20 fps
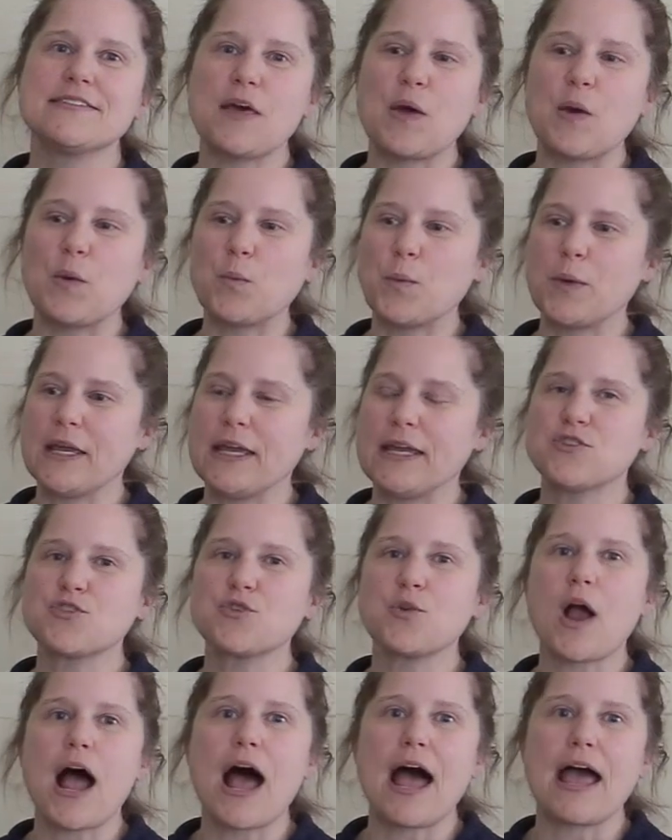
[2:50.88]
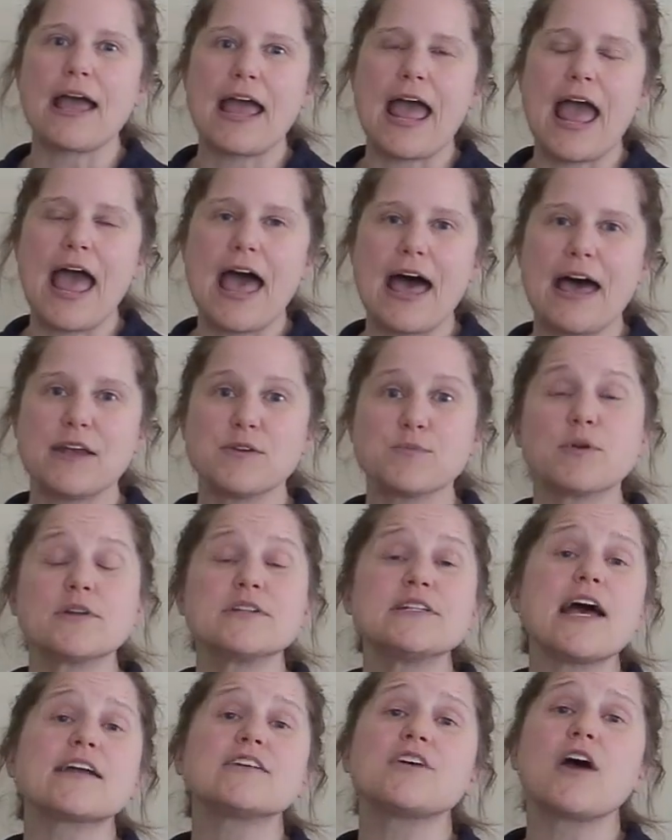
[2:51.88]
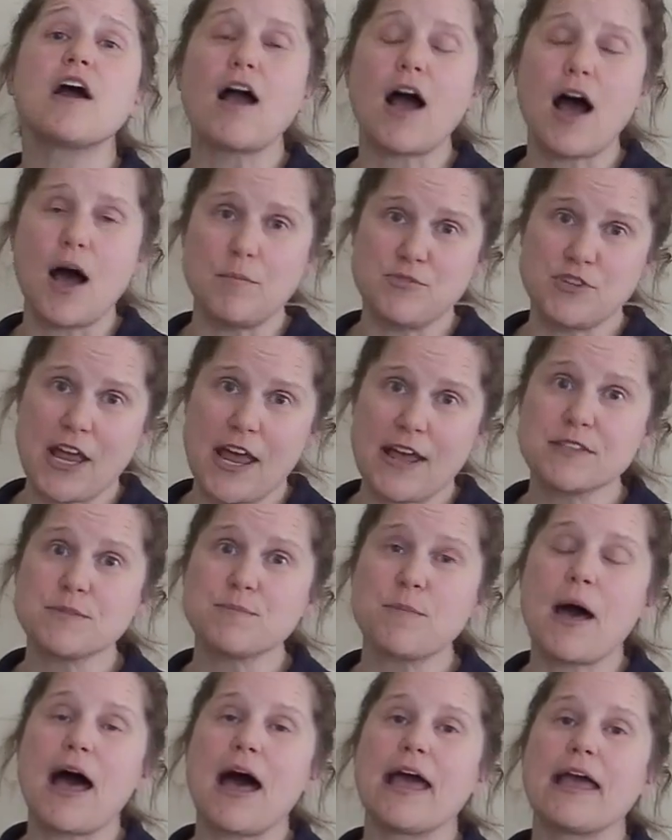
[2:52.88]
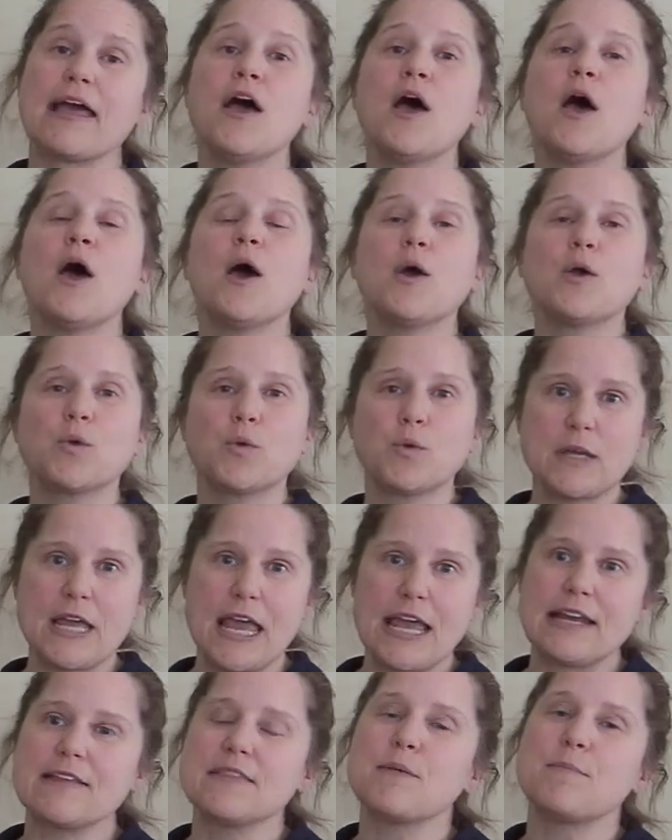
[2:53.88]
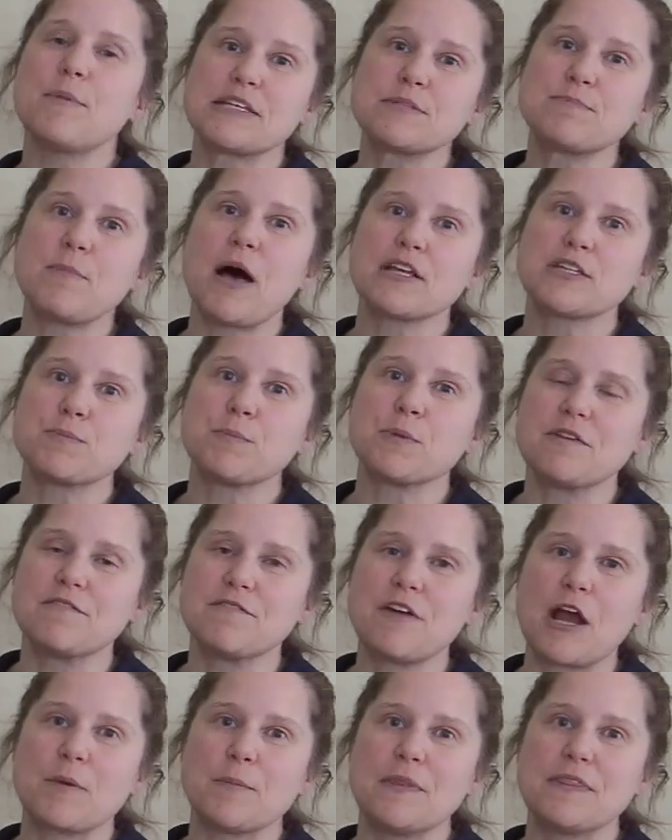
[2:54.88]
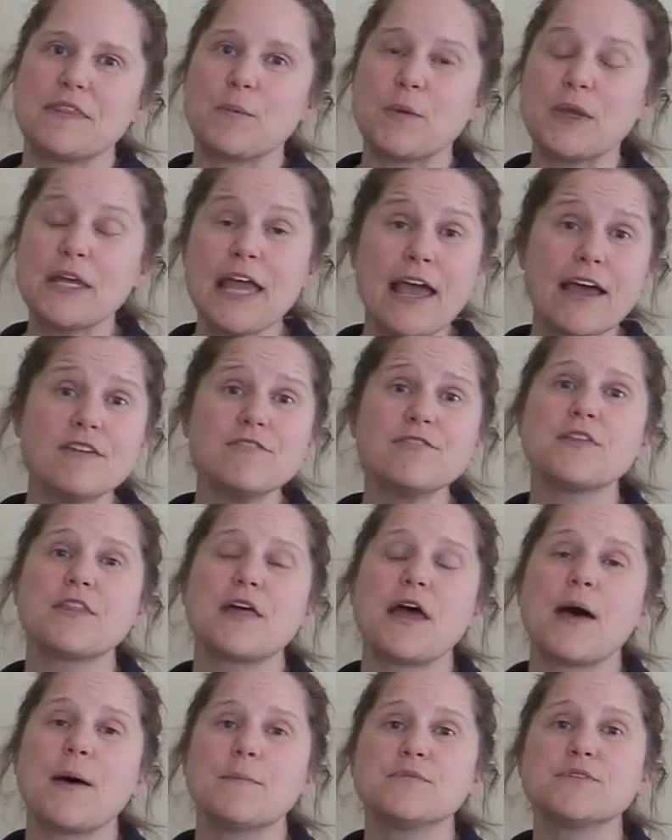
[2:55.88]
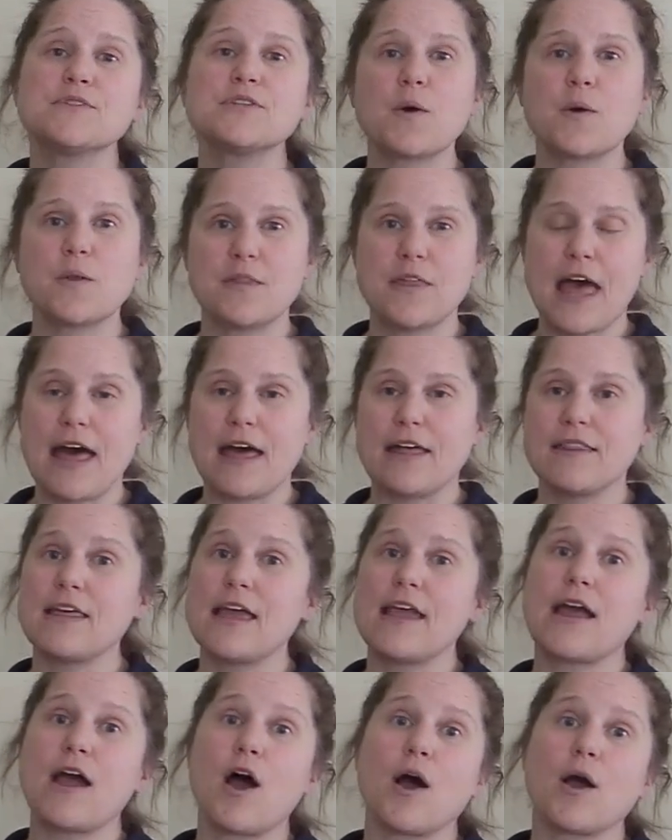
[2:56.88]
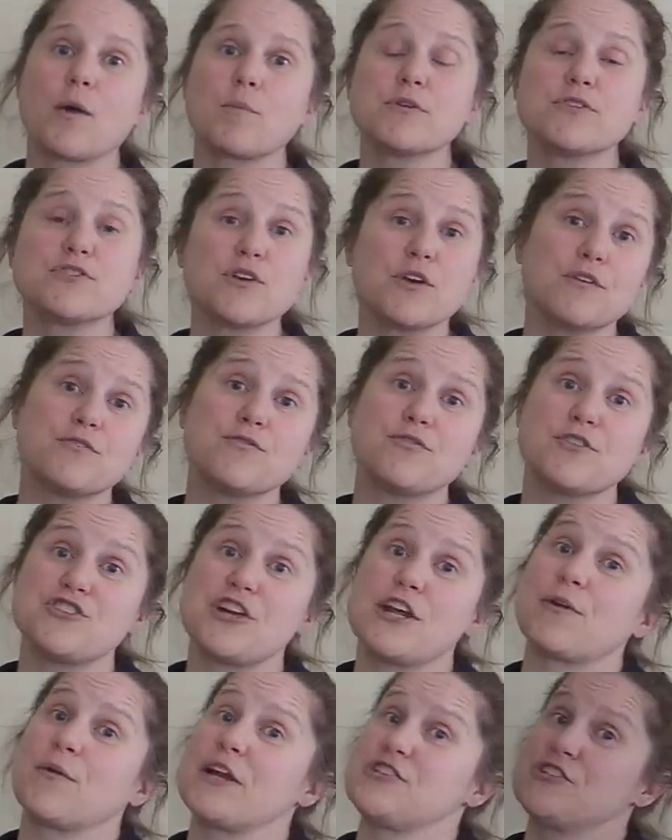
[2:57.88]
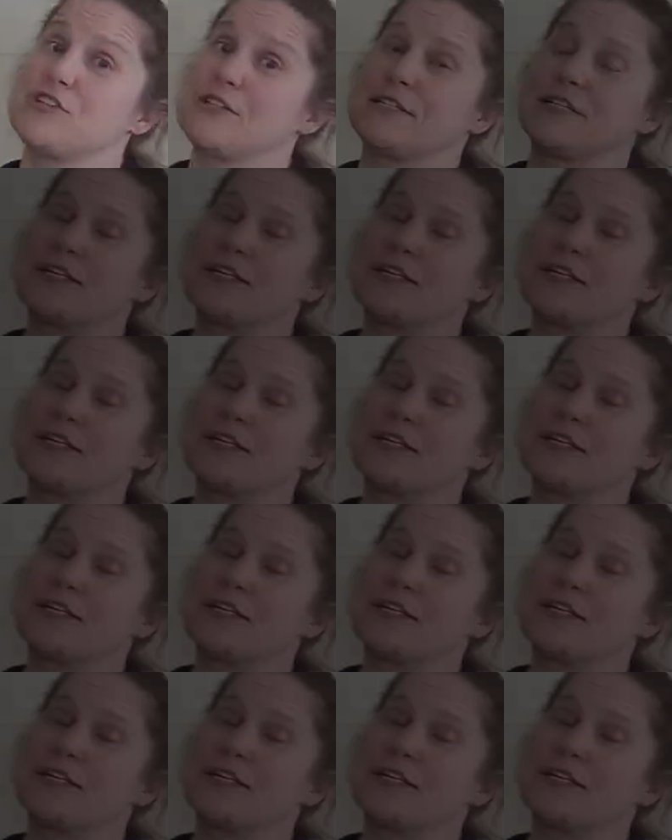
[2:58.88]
that we try and protect our objects by creating the best possible environment that we can for them so that they are preserved for generations